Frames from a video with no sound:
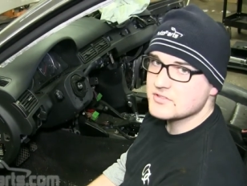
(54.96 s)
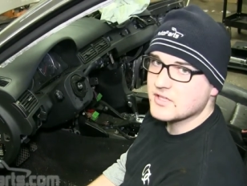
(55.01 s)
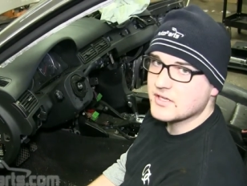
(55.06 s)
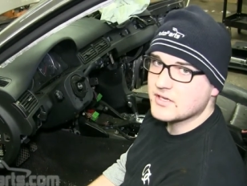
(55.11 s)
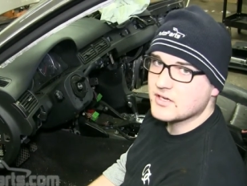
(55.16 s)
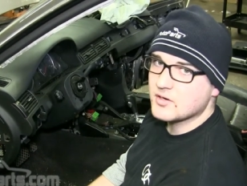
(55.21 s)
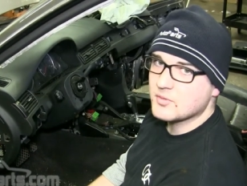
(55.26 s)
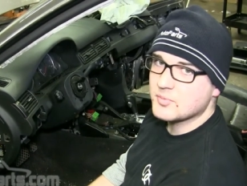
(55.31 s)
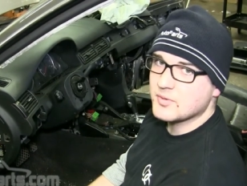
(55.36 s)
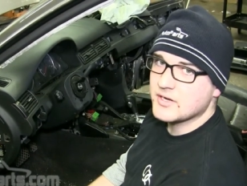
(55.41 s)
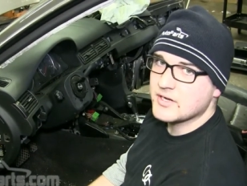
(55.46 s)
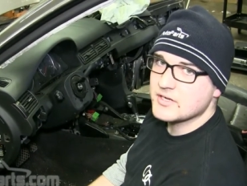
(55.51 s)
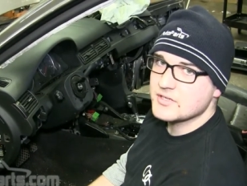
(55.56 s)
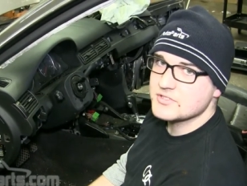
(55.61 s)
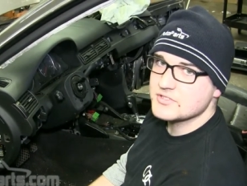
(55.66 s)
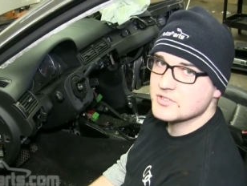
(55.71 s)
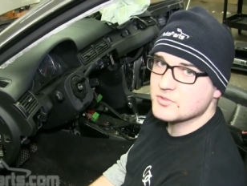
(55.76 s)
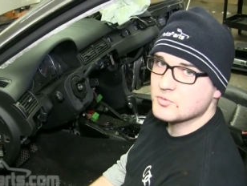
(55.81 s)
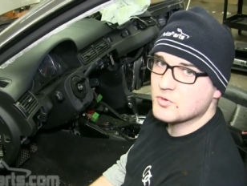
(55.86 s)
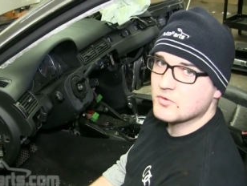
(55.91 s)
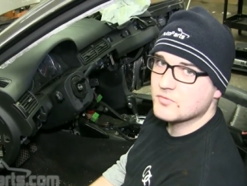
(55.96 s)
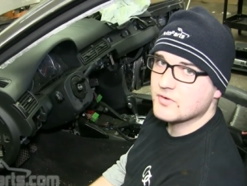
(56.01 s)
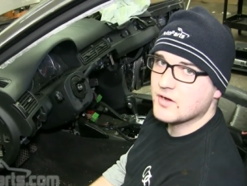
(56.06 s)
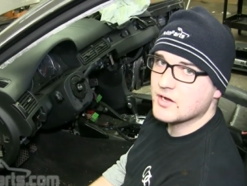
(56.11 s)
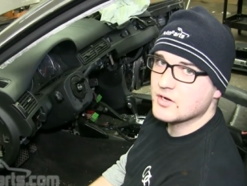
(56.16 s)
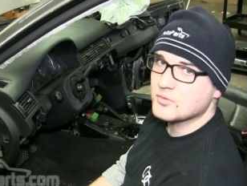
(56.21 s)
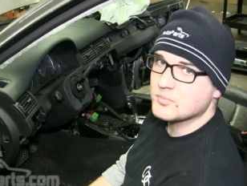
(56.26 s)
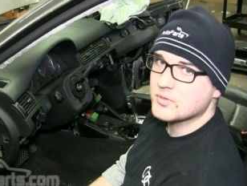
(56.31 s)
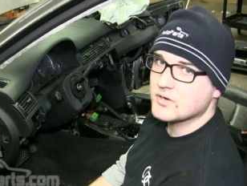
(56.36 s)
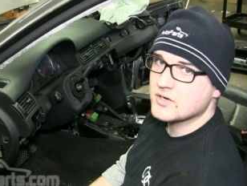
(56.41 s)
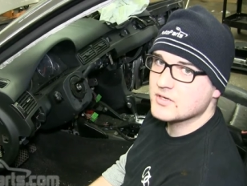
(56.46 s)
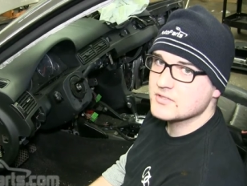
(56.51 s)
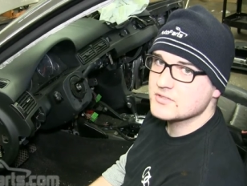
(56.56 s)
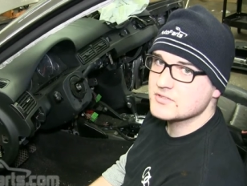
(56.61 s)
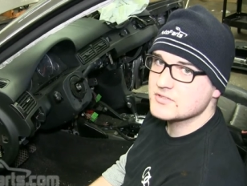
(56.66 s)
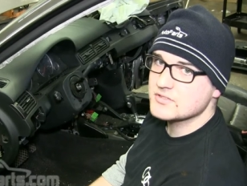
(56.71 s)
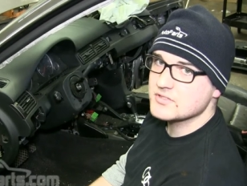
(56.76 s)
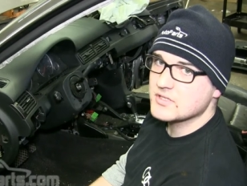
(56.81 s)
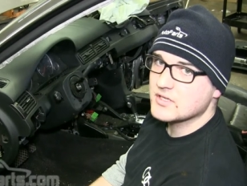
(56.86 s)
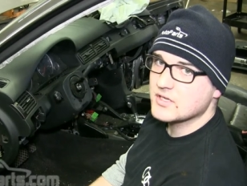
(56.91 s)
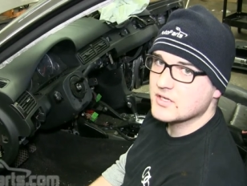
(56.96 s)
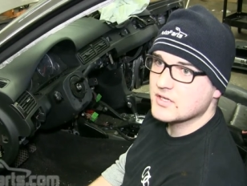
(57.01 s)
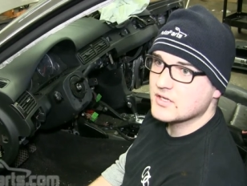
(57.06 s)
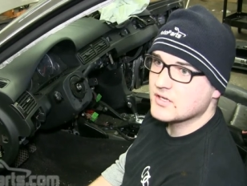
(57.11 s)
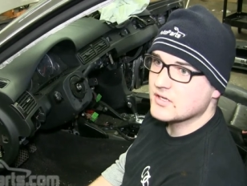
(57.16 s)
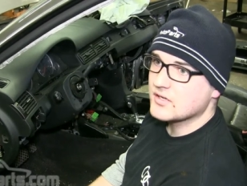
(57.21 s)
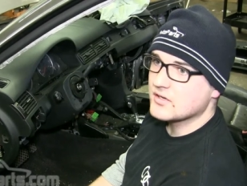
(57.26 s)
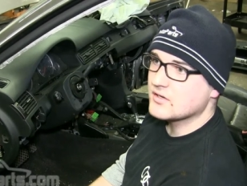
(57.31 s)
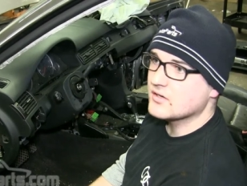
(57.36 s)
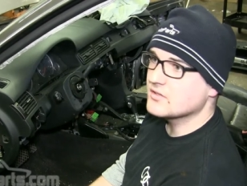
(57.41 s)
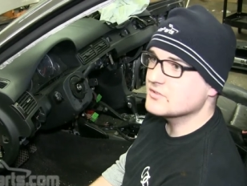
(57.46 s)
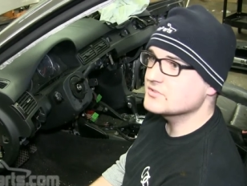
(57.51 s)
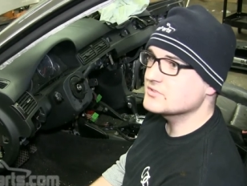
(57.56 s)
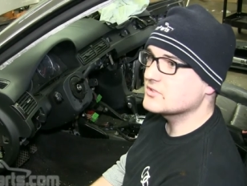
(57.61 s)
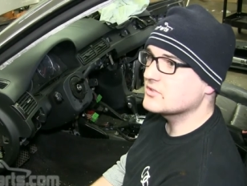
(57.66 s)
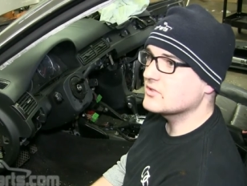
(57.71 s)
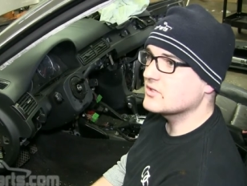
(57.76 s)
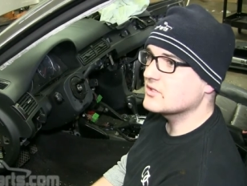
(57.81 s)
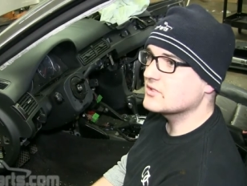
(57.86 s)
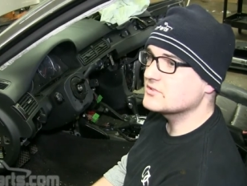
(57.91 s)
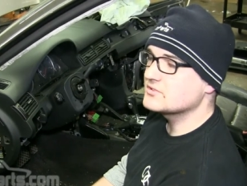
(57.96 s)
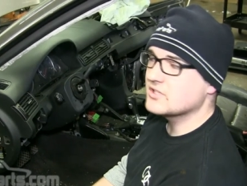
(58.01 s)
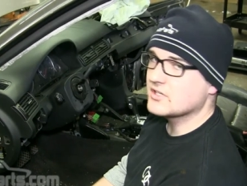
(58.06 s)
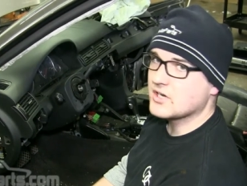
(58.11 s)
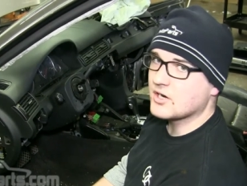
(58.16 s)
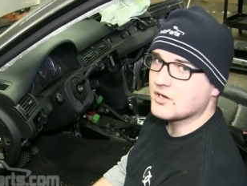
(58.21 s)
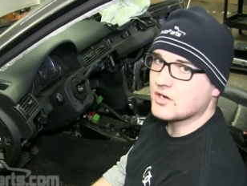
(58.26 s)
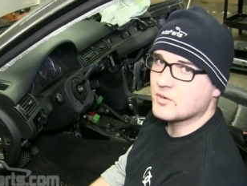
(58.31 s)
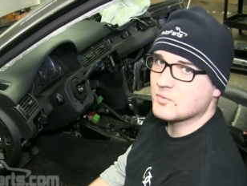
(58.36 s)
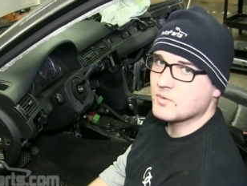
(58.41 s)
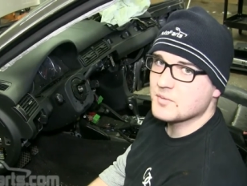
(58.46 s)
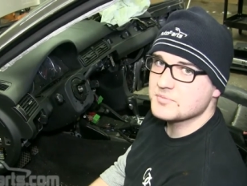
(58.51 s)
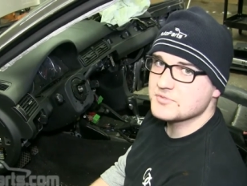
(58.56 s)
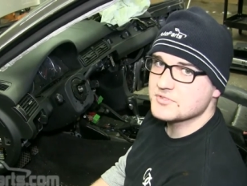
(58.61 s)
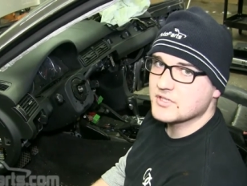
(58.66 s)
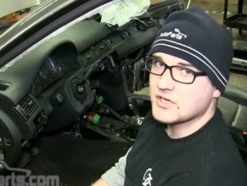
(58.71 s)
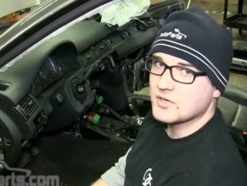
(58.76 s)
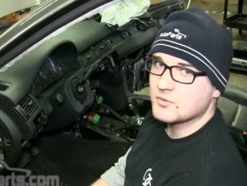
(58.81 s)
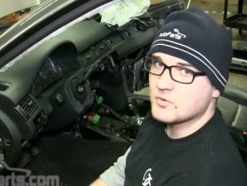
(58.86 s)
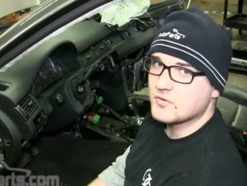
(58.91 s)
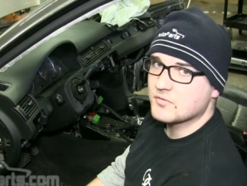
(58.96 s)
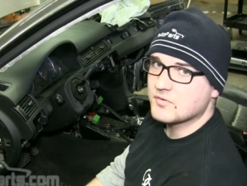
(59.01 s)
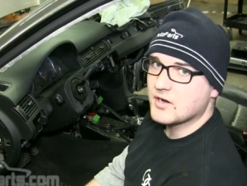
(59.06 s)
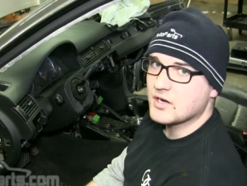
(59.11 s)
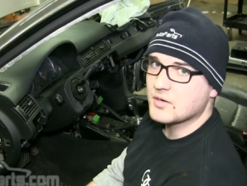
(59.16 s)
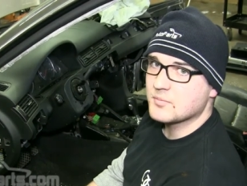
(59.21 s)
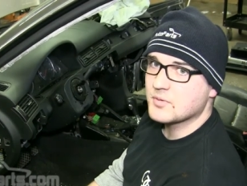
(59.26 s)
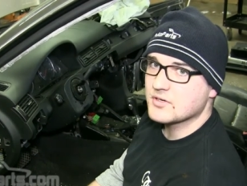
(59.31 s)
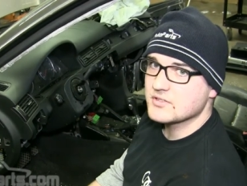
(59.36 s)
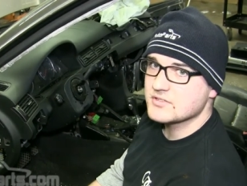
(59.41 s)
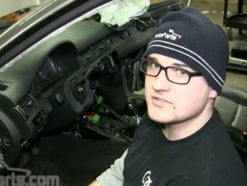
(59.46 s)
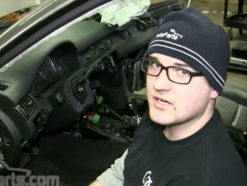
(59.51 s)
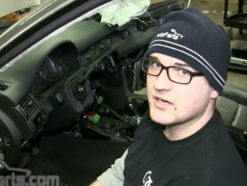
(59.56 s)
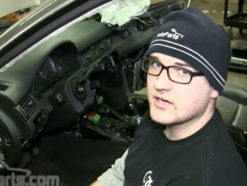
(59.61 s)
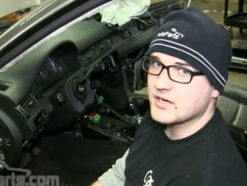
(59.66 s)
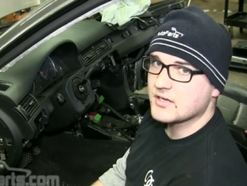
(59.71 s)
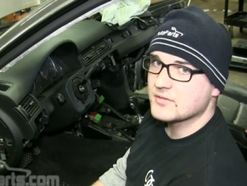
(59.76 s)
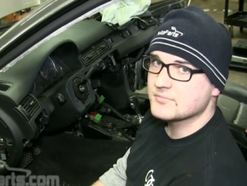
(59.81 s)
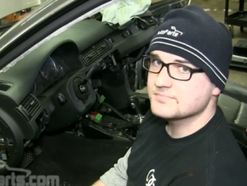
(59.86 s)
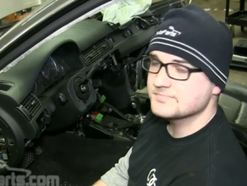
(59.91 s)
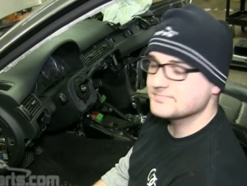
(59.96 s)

Like our page at Wolf Auto Parts. And also uh, check out our website at wolf auto parts dot com.